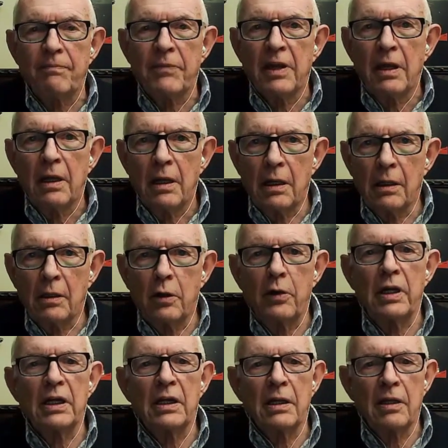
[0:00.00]
including
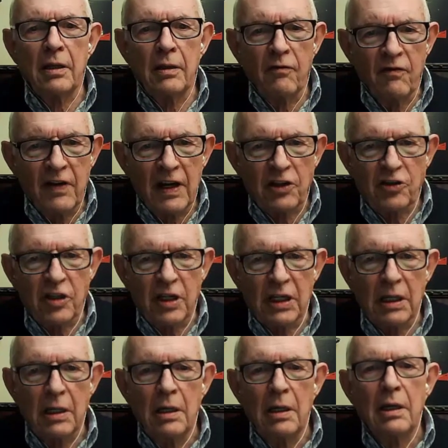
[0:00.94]

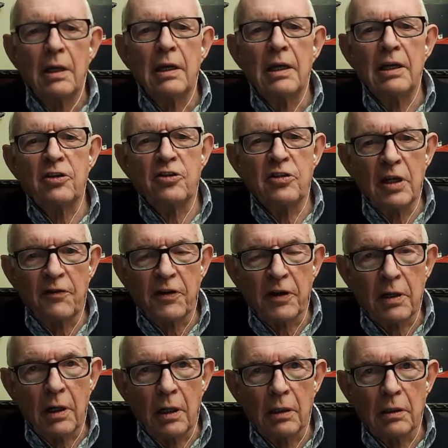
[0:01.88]
investing, is
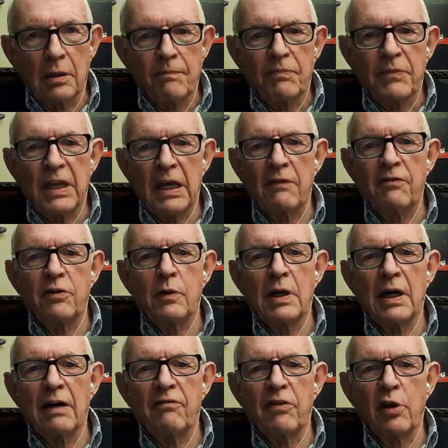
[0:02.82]
difficult if you
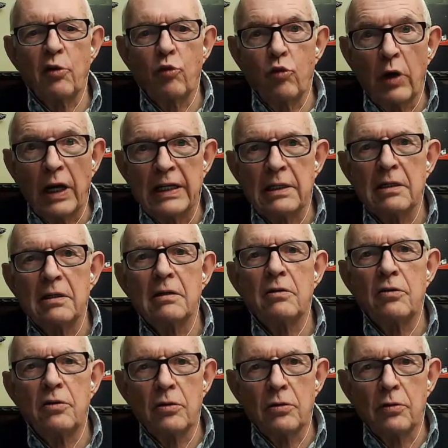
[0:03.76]
have the right
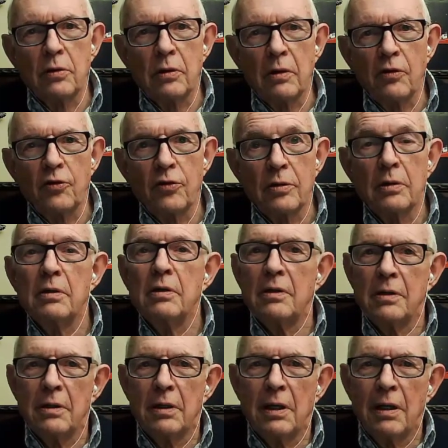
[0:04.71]
tools.
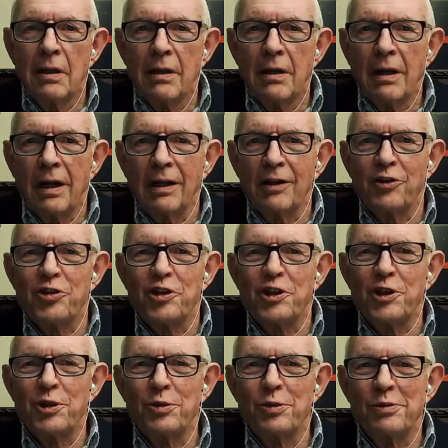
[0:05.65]
I'll see
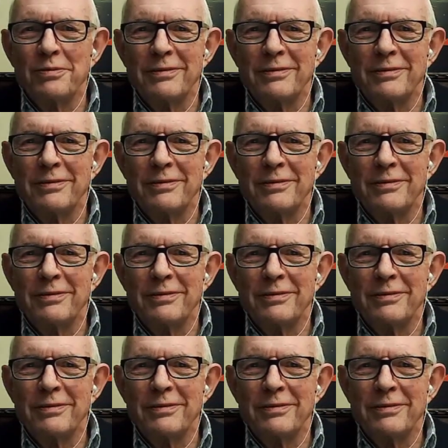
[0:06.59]
you